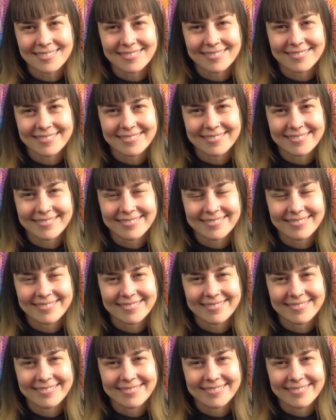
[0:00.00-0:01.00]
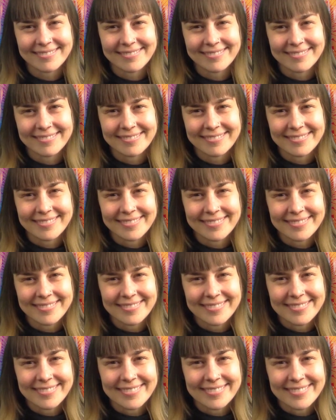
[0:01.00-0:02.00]

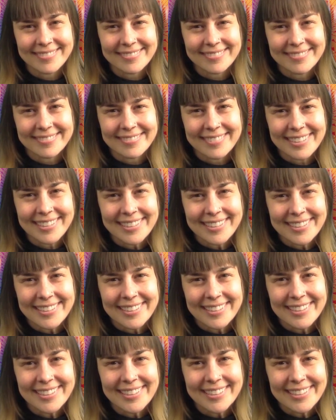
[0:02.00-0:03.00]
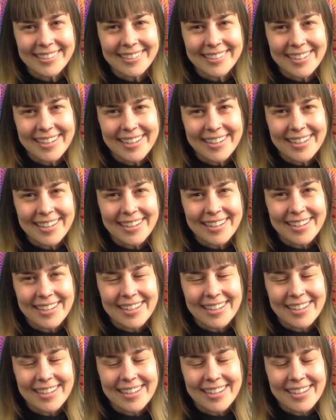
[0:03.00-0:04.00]
(silence)